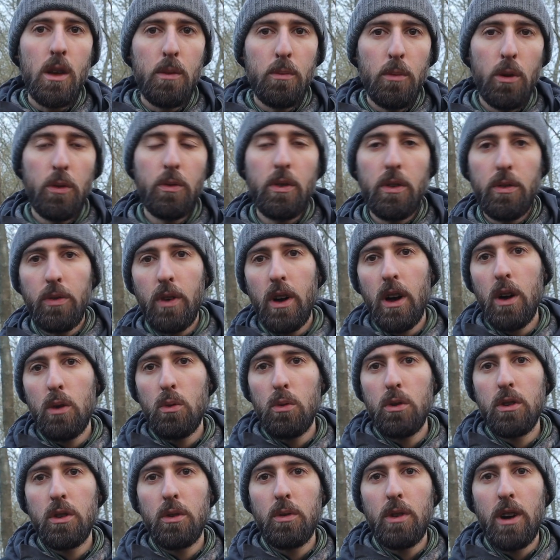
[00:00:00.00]
moving
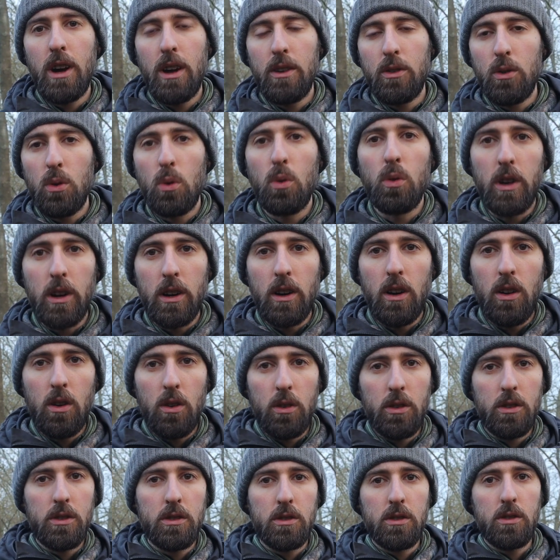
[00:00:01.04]
firewood around, hauling
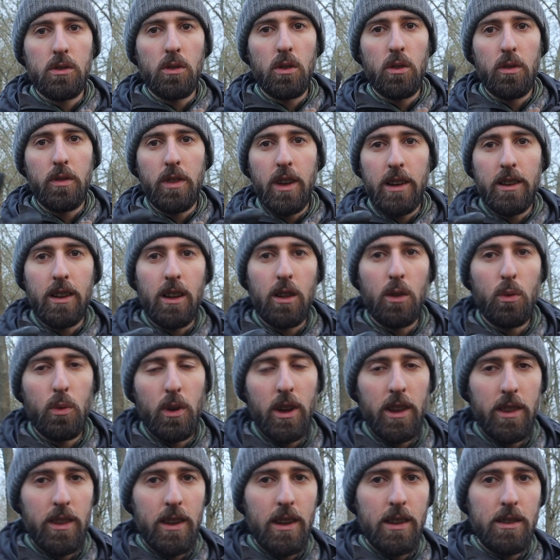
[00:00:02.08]
logs, all of that. I'll
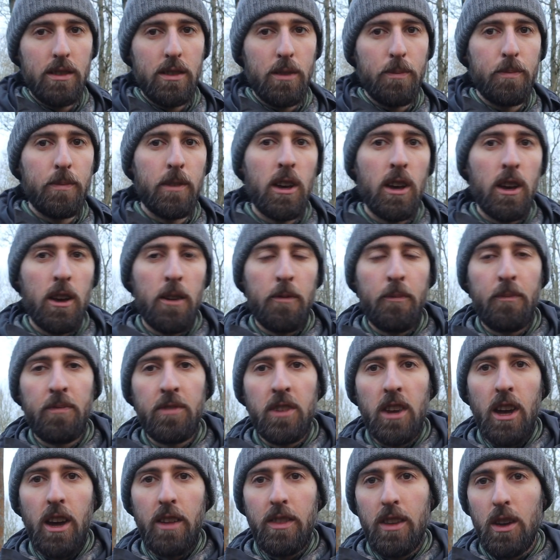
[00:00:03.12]
wear these,
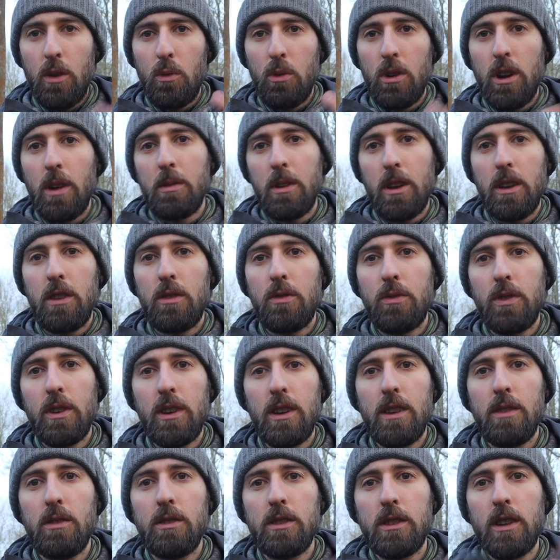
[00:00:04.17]
and then when I'm getting
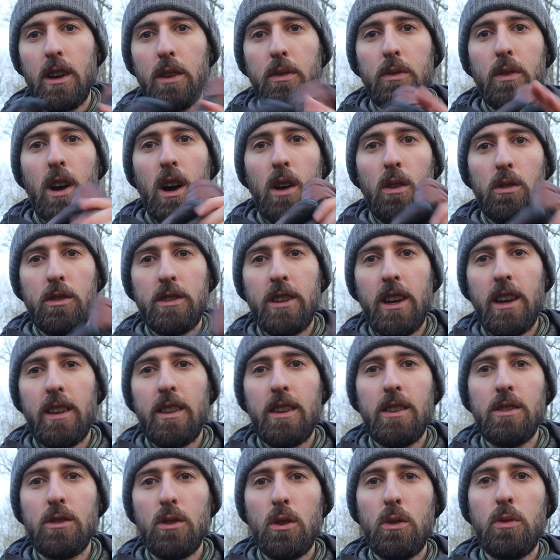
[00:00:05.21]
fiddly stuff, I'll take
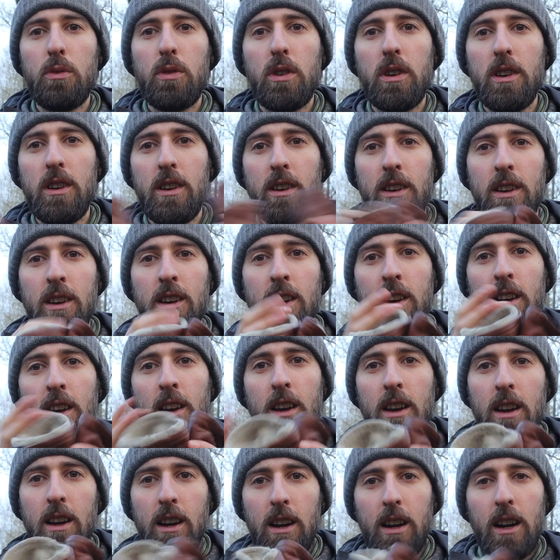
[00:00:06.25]
these off,
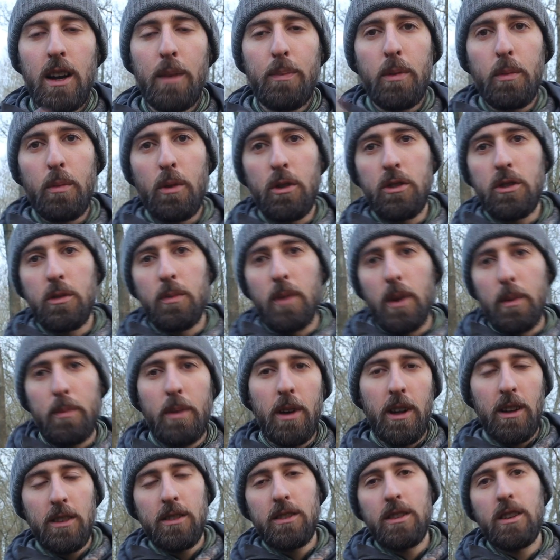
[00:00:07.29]
clip them onto my
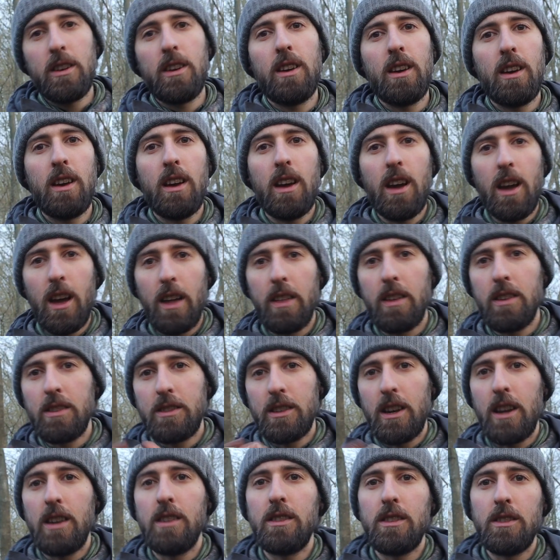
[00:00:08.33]
belt, and then
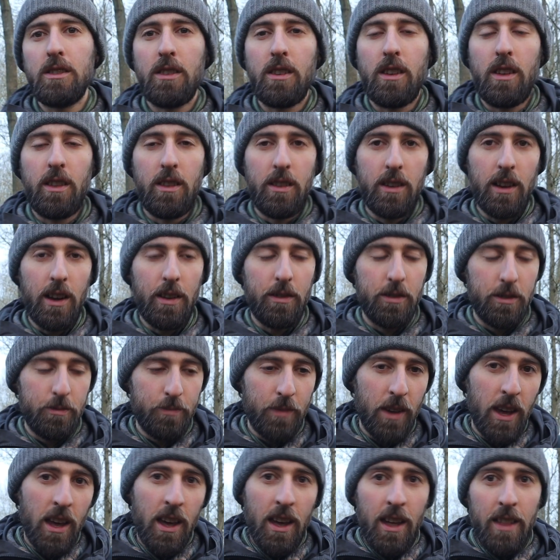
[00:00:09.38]
change into gloves.
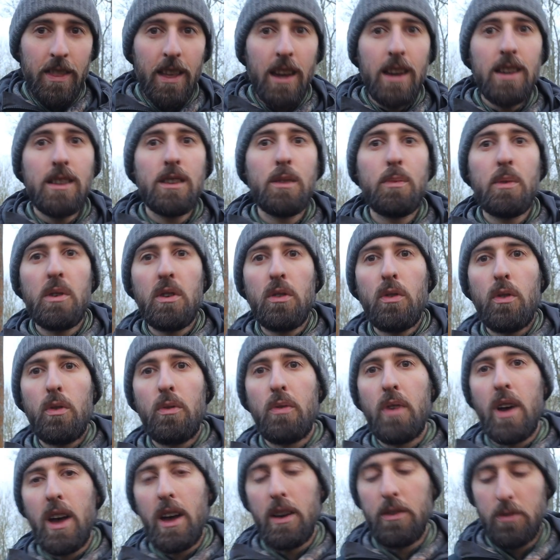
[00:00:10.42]
That is a bit of a
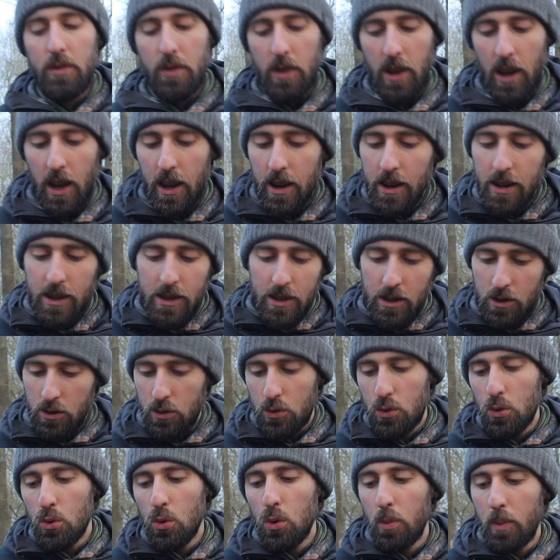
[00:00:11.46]
faff, and it is a
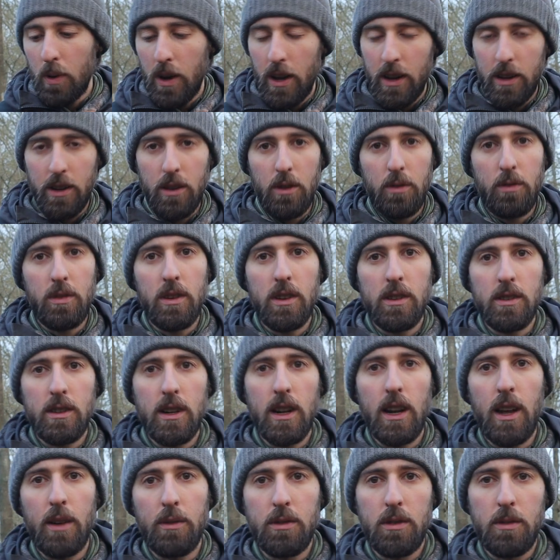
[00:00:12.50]
drawback of these
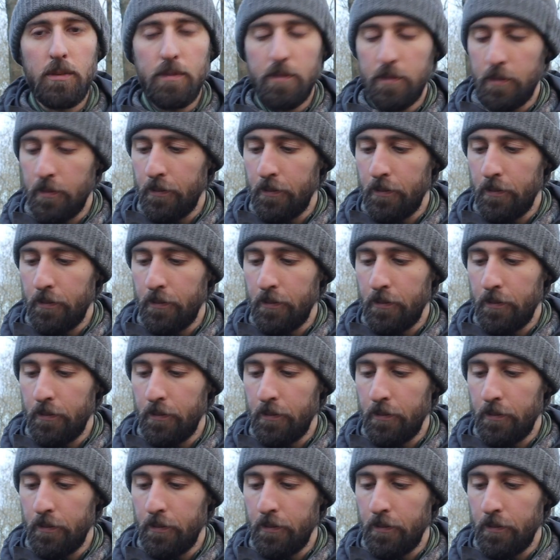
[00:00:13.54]
gloves.